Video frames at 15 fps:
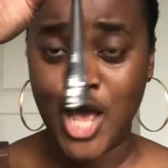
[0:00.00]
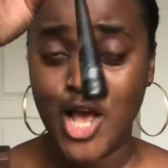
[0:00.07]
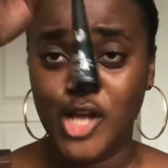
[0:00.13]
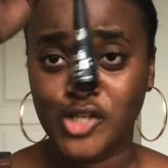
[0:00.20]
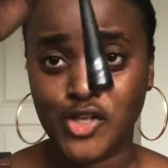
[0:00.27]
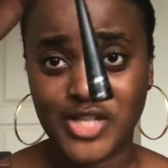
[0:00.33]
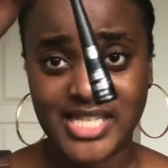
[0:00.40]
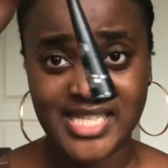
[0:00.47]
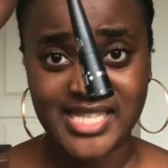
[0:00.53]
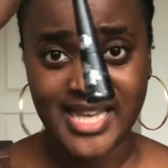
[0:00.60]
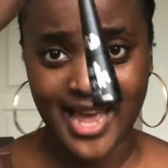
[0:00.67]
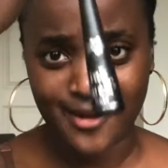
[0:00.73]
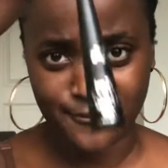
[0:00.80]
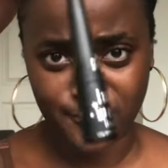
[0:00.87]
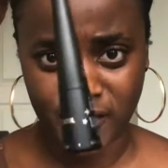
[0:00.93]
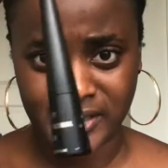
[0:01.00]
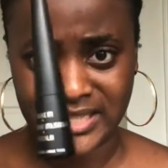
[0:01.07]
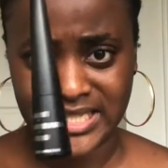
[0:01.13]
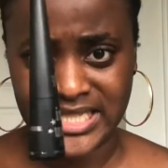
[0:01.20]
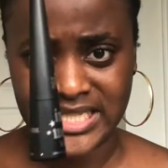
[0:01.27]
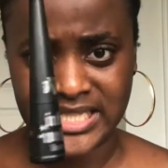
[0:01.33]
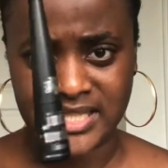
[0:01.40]
So this is Kat Von
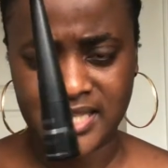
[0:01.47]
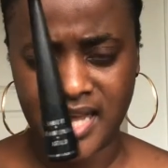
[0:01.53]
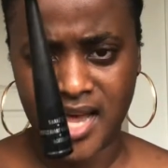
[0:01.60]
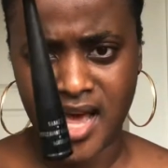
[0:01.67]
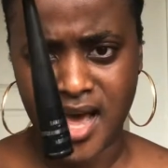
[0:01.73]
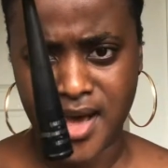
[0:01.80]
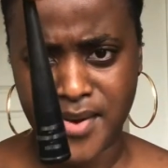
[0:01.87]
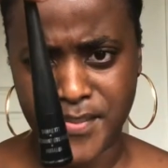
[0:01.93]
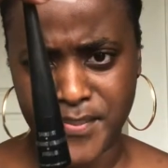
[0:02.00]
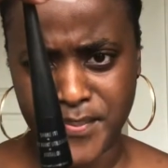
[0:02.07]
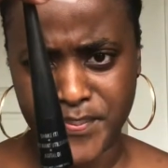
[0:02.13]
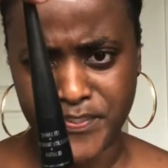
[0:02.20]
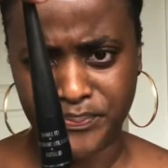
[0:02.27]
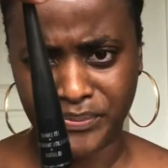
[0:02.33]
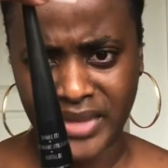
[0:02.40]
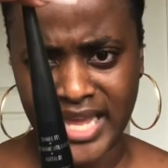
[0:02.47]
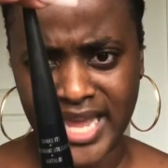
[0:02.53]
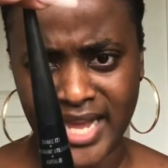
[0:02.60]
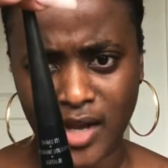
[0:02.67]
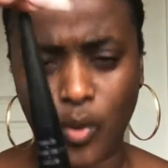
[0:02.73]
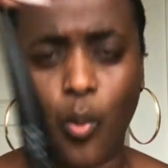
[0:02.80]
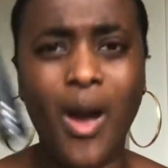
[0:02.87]
D's
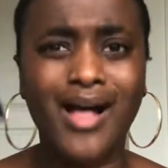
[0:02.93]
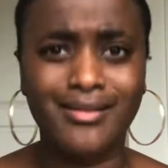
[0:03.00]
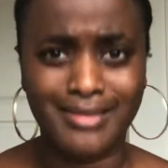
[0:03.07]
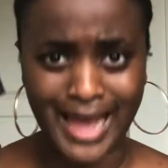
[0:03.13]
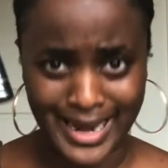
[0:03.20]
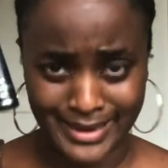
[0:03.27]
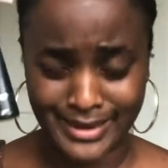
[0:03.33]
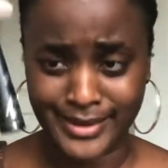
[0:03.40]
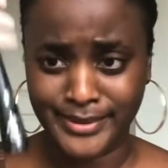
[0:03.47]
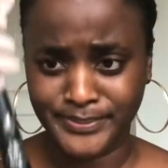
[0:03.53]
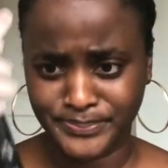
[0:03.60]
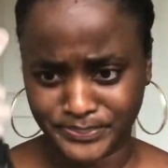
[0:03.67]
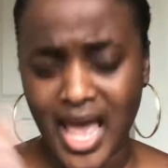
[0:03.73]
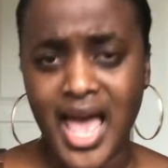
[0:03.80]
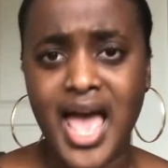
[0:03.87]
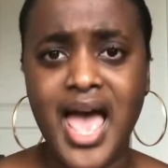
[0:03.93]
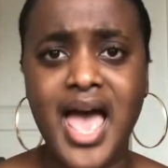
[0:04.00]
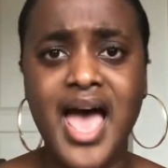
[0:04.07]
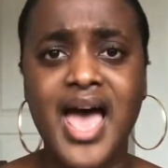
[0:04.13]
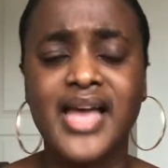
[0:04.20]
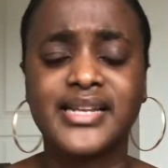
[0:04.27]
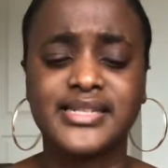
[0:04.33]
Inkwell liner,
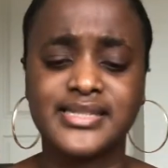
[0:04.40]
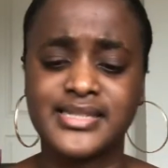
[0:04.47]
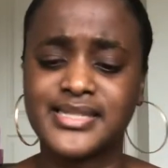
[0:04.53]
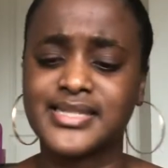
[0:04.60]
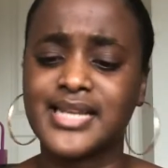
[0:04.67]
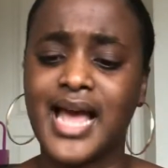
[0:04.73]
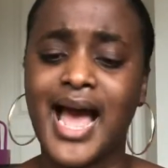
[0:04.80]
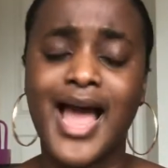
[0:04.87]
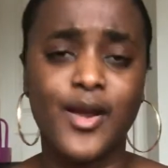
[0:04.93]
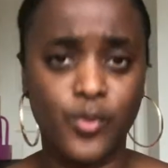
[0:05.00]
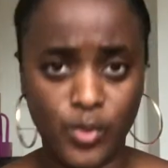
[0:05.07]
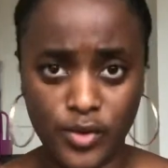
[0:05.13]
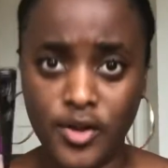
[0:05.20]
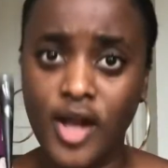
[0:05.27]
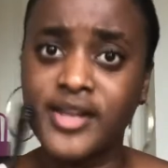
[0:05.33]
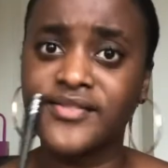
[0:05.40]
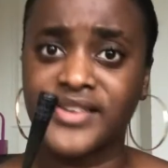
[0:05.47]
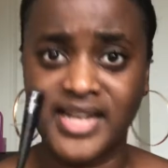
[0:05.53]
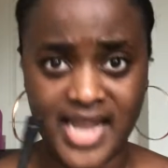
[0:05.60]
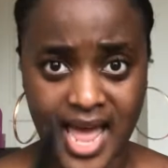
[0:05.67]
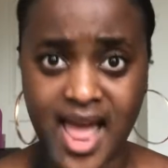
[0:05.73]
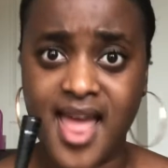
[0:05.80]
and I will not
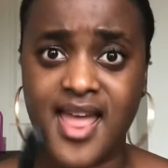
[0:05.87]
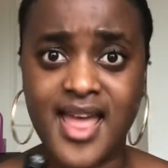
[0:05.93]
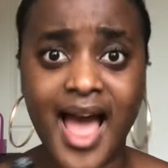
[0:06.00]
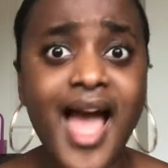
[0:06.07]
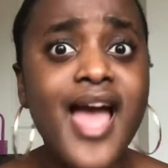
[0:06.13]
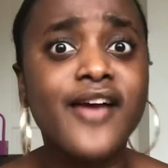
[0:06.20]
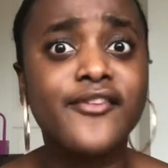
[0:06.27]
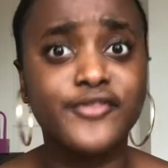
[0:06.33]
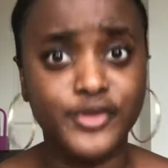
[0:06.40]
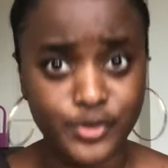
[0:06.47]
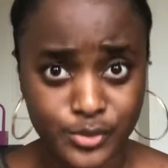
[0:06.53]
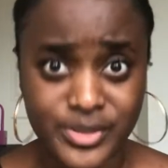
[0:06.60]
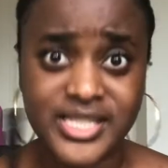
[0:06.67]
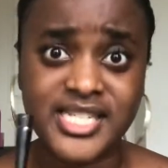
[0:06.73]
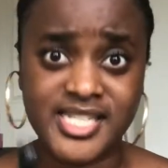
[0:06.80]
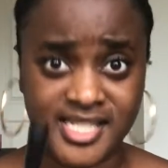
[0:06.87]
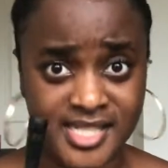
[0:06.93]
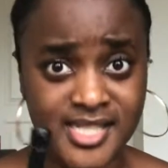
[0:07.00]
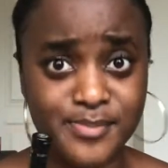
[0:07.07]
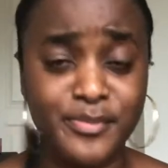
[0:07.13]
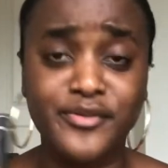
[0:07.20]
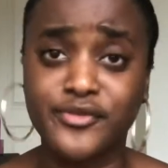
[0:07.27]
even lie, I have used this
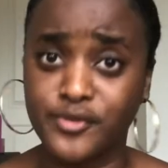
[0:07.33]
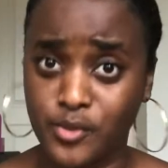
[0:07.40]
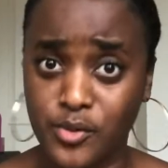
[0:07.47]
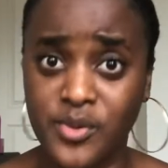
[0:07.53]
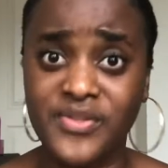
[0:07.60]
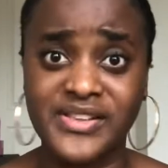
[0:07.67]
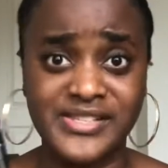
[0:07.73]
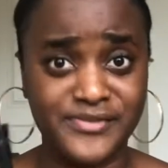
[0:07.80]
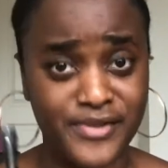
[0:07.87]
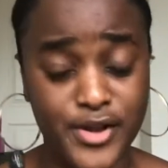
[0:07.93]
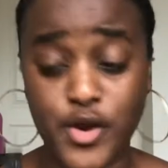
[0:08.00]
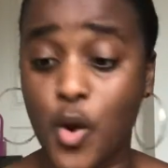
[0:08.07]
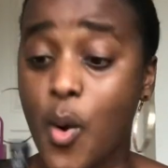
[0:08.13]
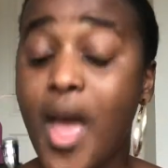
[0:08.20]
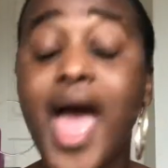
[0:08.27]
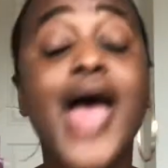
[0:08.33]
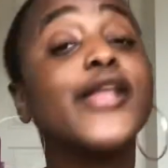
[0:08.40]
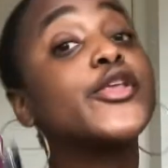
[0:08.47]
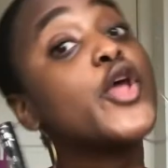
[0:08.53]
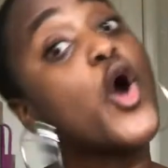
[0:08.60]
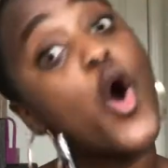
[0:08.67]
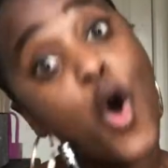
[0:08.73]
before this video, and
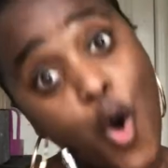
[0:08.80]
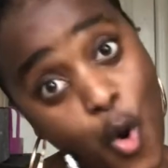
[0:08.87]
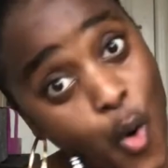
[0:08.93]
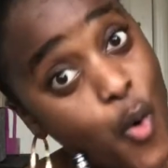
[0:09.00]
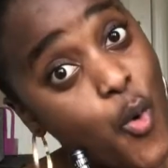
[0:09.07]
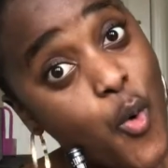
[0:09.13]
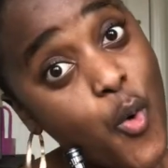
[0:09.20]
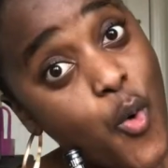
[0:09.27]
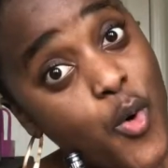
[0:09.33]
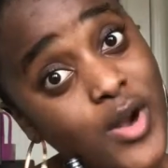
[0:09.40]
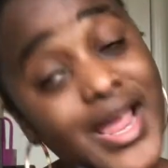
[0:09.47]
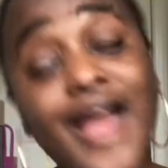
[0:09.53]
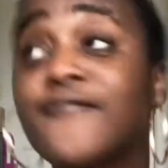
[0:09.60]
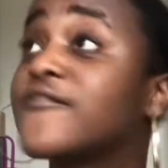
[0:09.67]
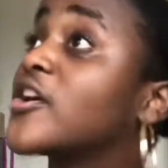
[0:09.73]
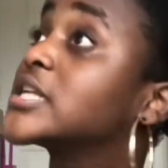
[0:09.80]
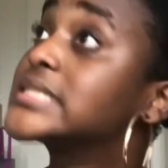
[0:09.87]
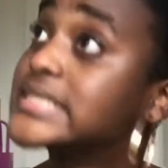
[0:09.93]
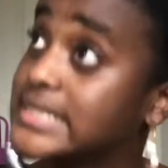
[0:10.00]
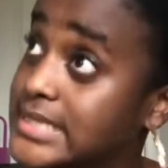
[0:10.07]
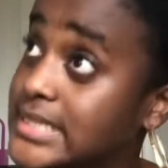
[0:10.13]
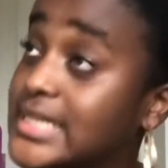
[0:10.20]
yo, Kat Von
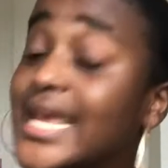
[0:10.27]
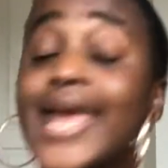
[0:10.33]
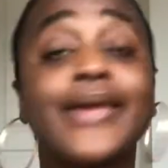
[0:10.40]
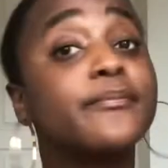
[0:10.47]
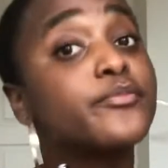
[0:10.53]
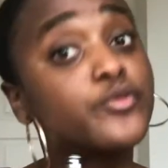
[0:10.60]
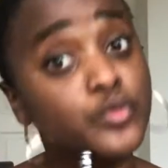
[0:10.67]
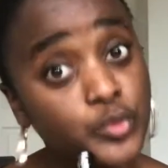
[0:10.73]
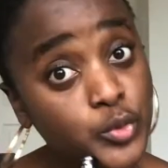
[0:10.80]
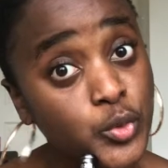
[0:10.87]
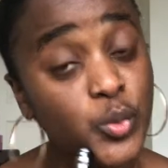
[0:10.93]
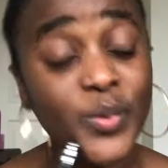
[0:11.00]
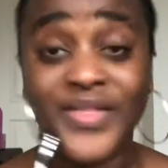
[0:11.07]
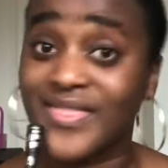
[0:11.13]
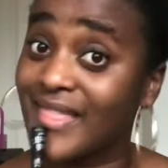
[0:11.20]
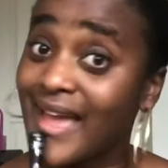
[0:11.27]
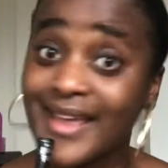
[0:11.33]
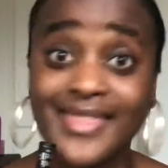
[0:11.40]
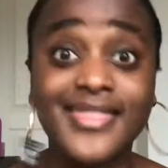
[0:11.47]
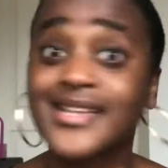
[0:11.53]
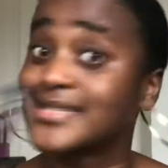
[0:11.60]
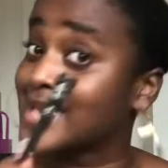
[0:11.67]
D came through with like
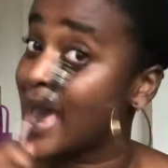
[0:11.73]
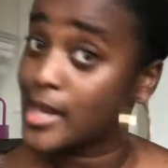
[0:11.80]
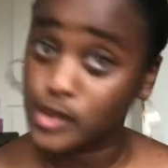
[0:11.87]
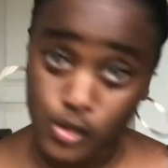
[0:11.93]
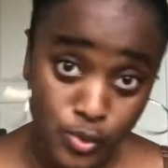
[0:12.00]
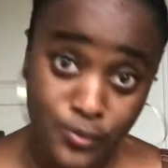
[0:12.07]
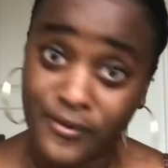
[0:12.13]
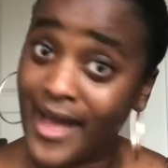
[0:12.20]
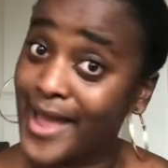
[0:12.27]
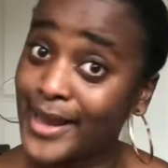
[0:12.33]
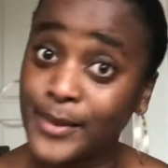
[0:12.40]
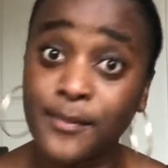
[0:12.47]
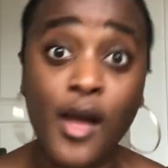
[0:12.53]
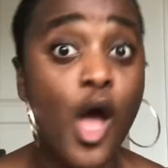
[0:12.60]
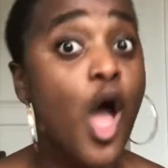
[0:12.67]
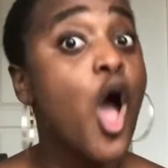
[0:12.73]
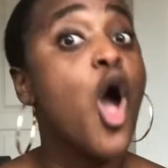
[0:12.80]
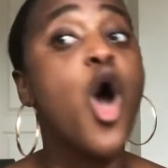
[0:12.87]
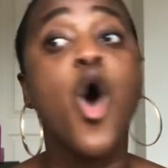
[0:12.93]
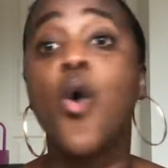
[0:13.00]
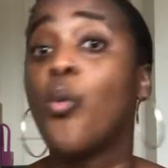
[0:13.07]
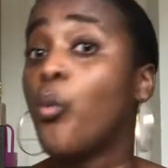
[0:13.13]
the tattoo vibe,
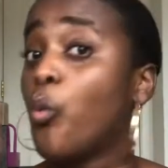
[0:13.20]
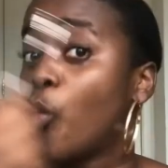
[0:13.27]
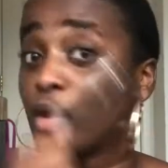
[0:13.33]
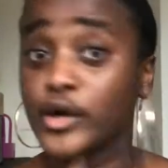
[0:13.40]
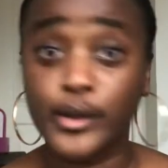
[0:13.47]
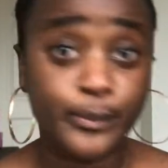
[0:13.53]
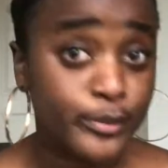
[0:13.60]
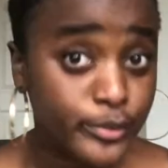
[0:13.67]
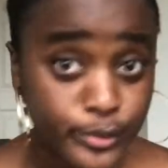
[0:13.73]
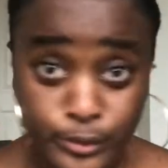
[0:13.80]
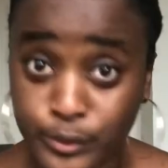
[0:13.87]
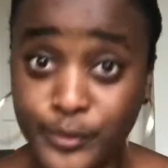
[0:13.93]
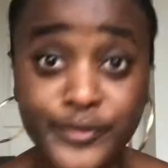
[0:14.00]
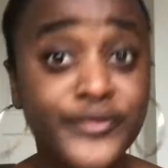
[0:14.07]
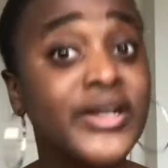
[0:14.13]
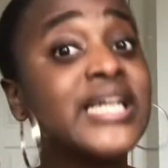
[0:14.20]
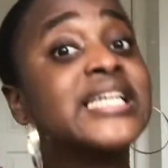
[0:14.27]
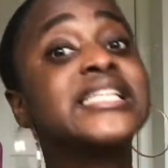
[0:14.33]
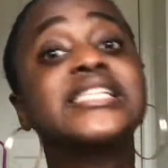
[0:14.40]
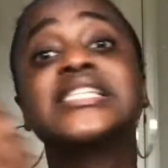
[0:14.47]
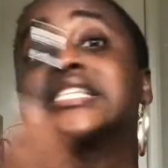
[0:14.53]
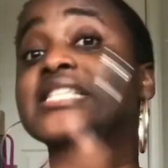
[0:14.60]
waterproof.
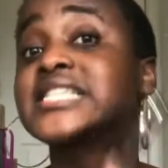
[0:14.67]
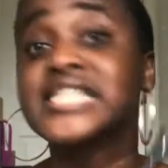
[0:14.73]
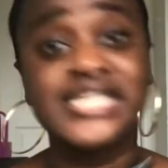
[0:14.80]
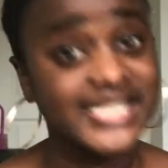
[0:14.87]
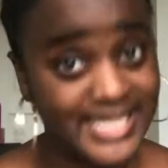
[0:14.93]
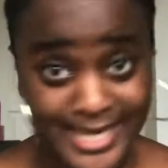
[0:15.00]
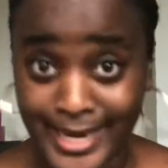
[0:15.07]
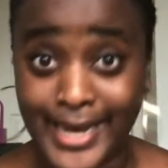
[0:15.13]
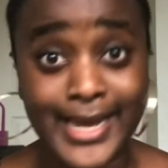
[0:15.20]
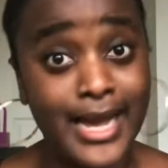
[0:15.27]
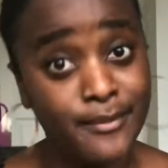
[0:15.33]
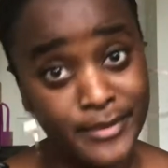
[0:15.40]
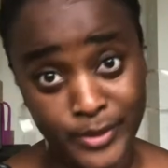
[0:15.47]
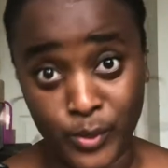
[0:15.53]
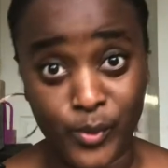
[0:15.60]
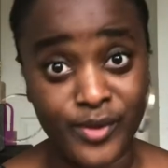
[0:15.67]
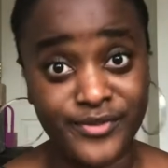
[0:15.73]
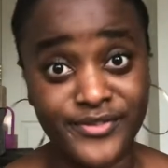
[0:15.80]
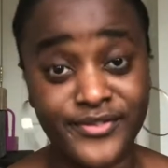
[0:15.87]
Sis, it ain't coming off